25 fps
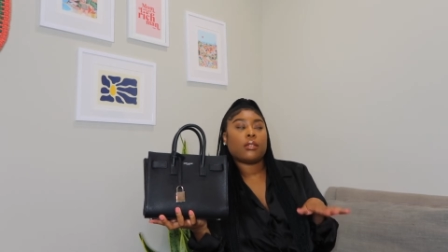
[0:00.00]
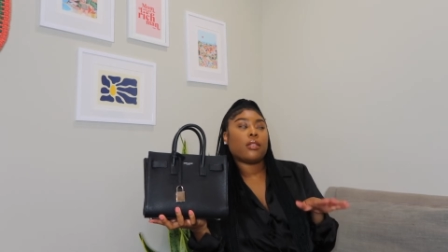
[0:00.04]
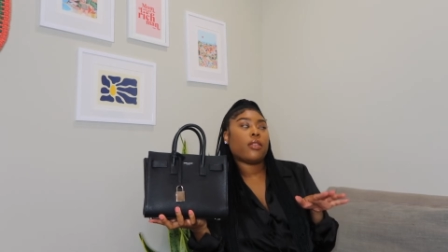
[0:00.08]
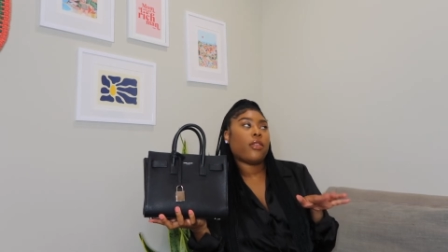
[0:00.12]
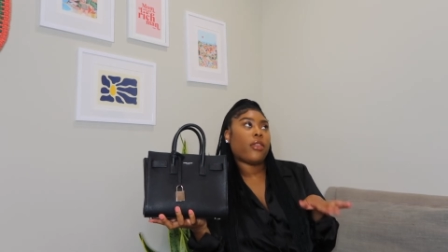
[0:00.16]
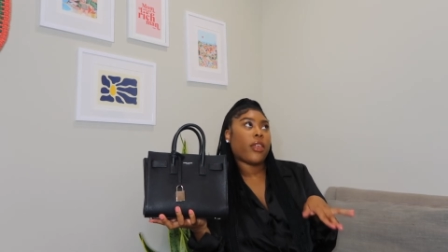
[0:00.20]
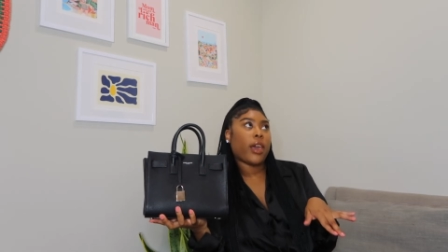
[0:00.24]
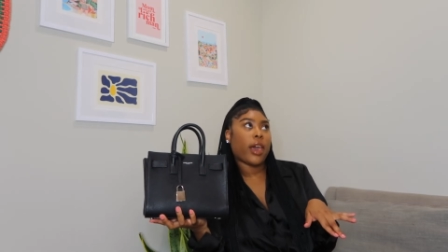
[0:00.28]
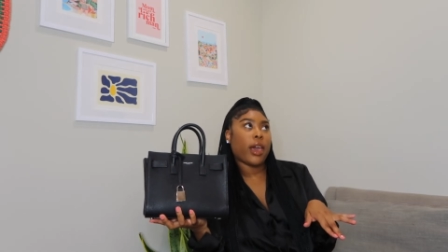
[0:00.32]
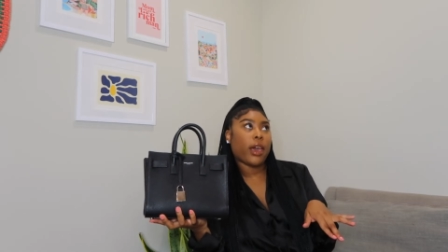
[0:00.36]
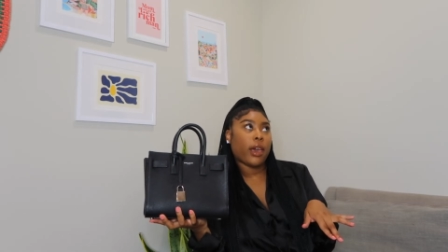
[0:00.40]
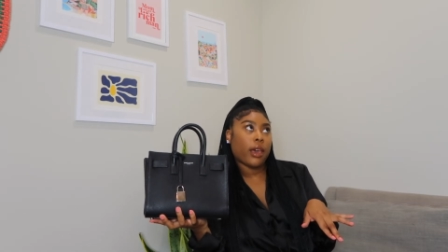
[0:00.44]

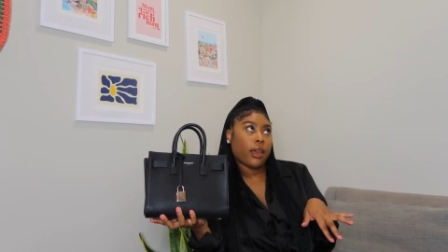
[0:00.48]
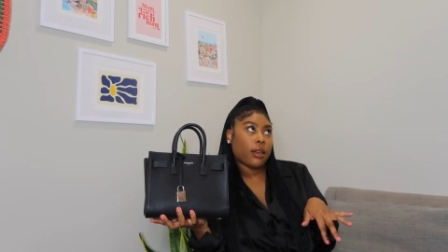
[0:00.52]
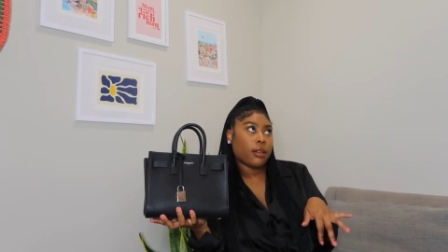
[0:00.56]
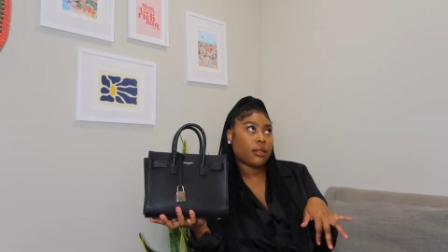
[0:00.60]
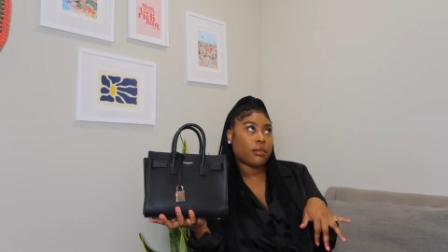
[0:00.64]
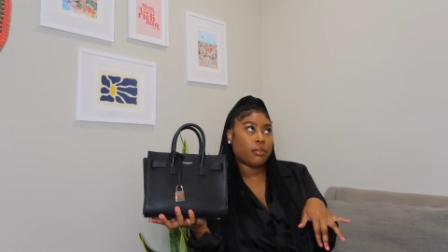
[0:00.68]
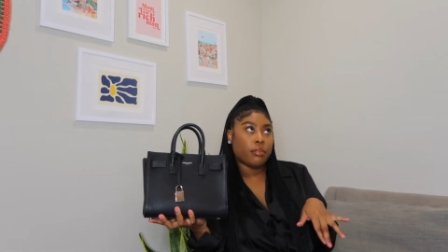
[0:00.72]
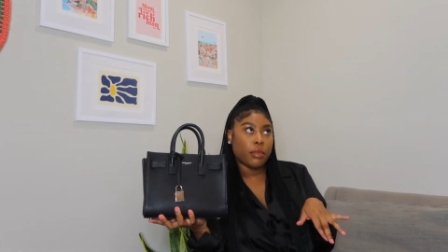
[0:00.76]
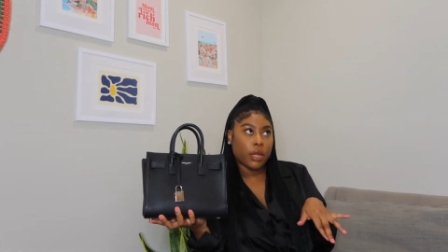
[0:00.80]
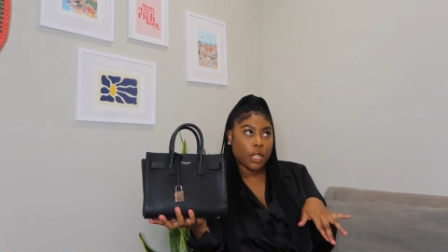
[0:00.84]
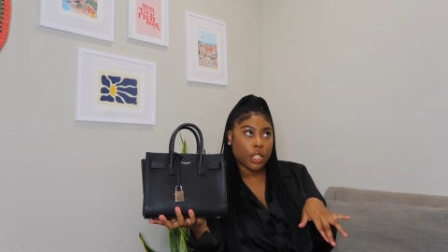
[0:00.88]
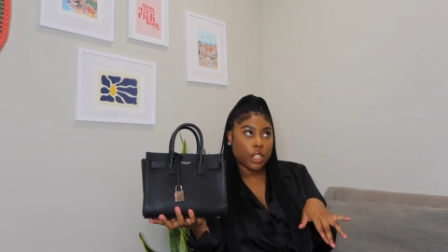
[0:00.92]
that
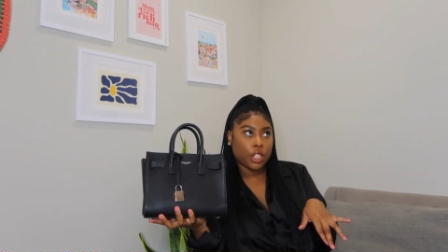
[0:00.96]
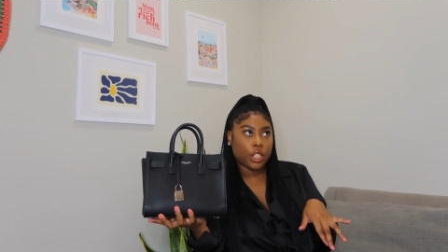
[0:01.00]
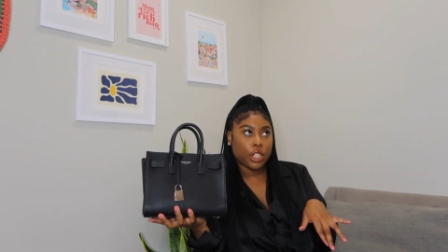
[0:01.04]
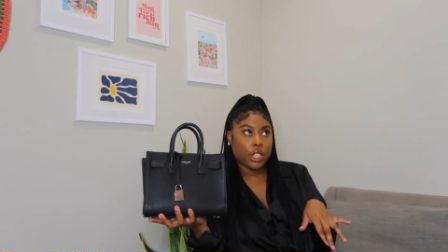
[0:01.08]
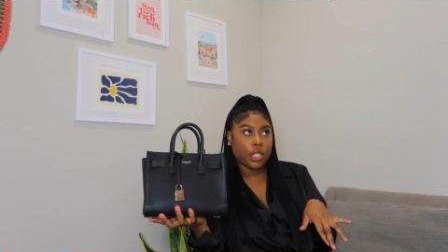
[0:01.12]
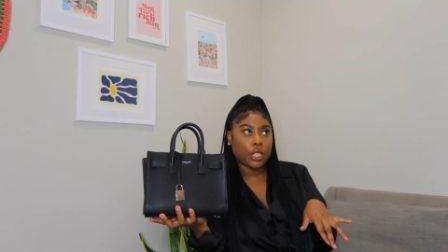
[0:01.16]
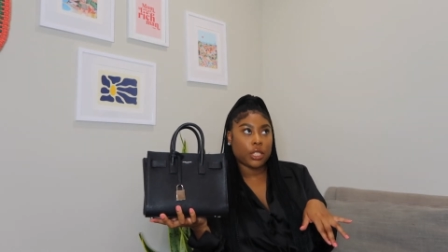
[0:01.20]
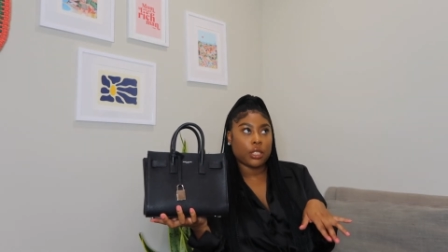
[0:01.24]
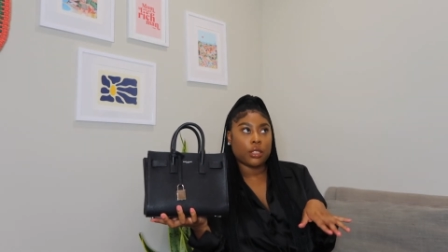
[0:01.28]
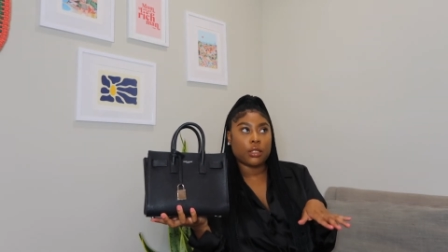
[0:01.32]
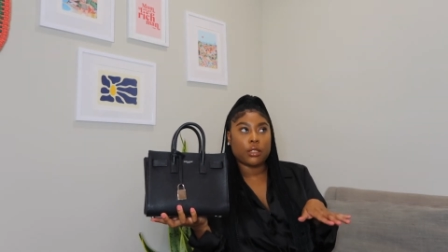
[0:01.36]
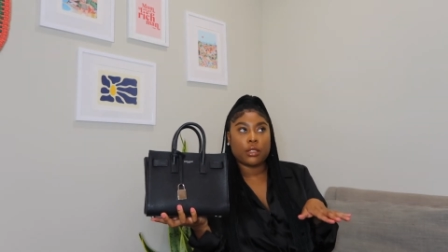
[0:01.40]

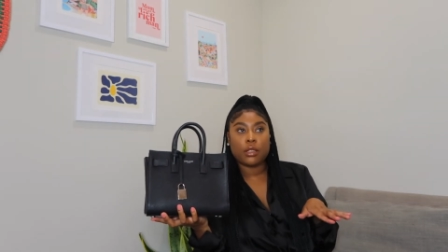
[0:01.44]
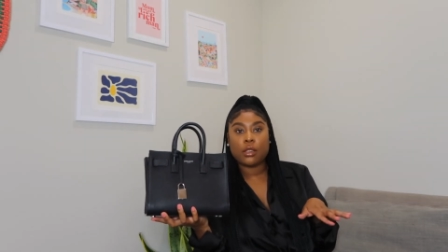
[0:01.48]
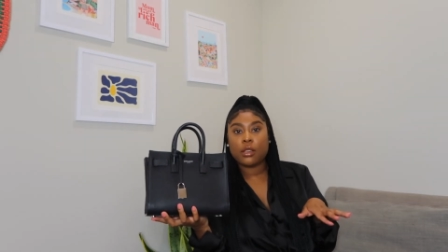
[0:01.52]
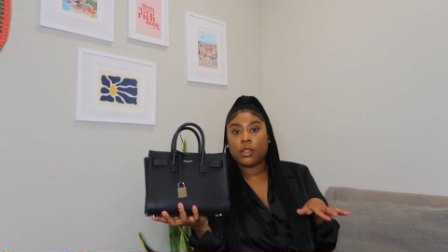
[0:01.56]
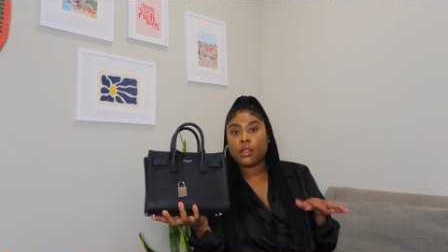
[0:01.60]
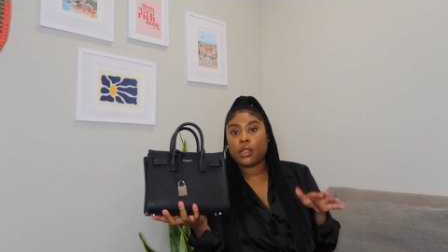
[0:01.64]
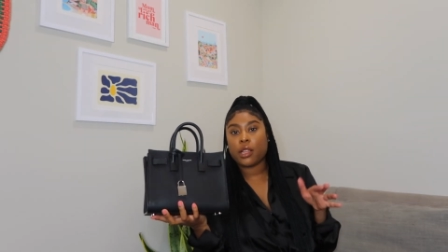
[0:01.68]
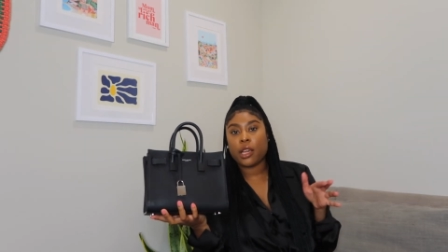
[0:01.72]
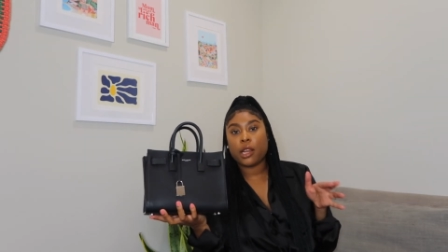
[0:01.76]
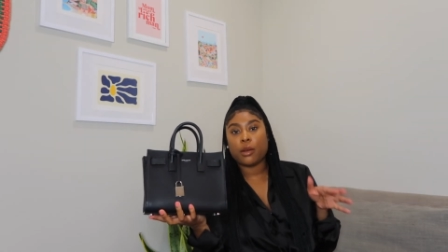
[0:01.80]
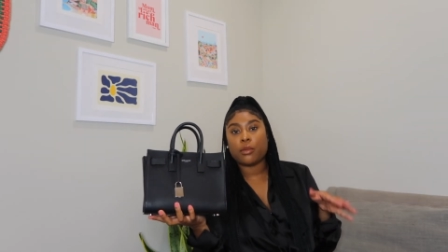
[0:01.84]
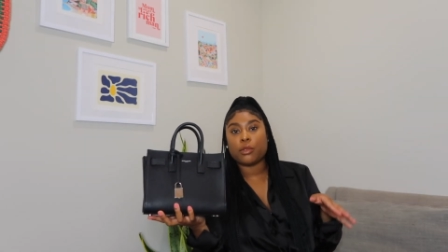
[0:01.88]
mentioned
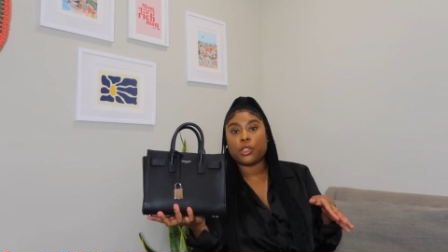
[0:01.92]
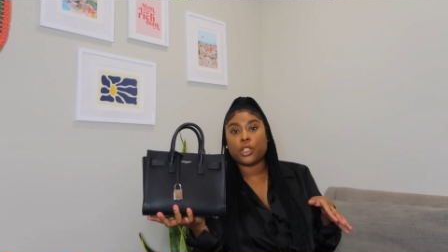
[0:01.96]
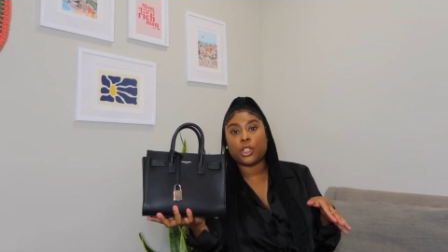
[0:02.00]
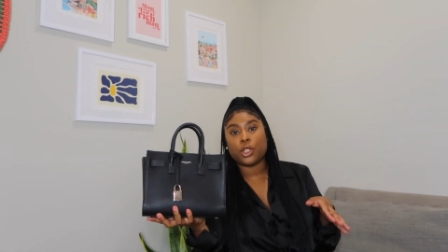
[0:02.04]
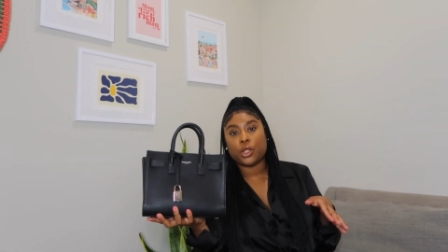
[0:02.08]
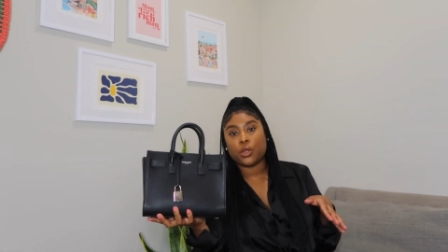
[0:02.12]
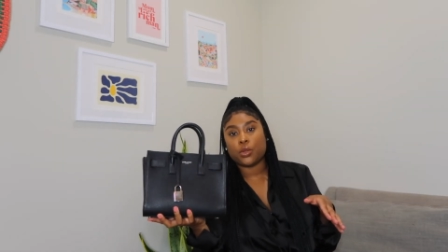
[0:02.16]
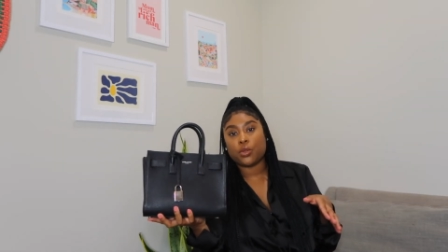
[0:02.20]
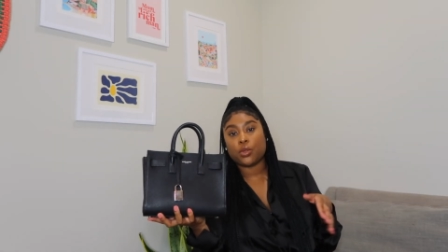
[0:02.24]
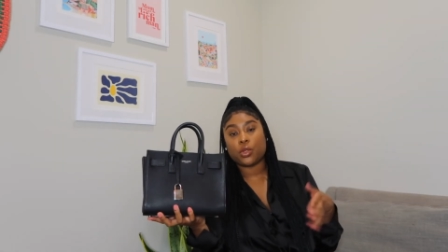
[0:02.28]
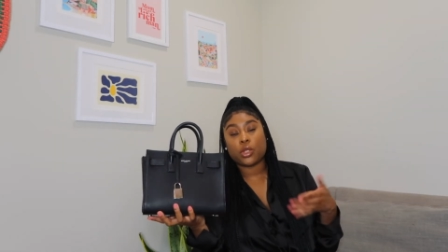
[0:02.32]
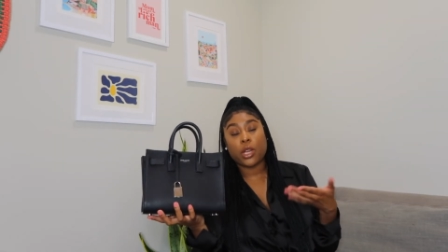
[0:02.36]
that it was
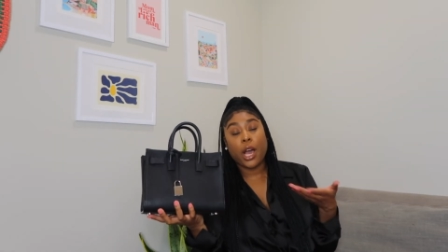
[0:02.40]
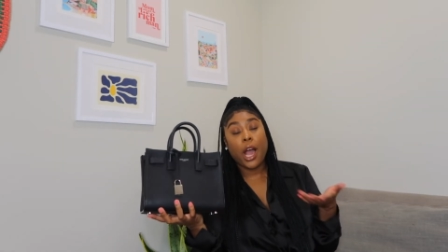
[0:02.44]
used,